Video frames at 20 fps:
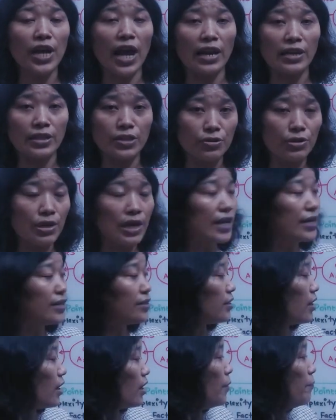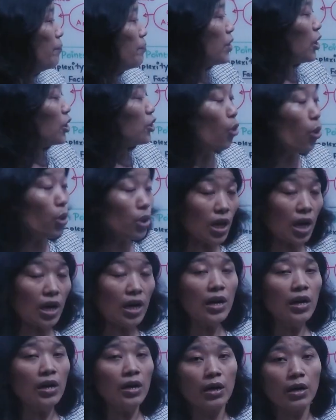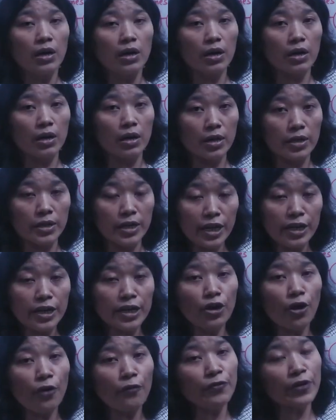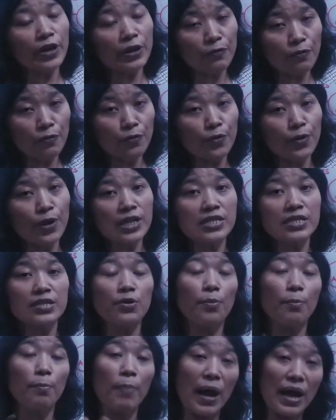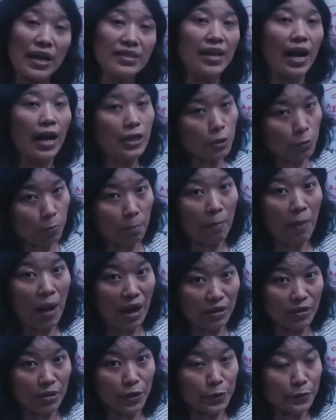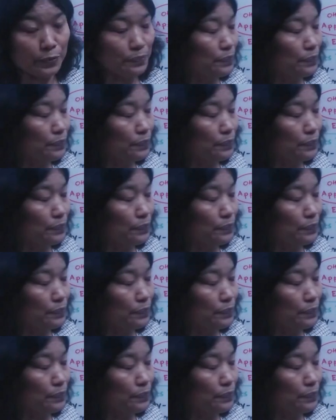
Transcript: calculate the total degree of influence by that manner.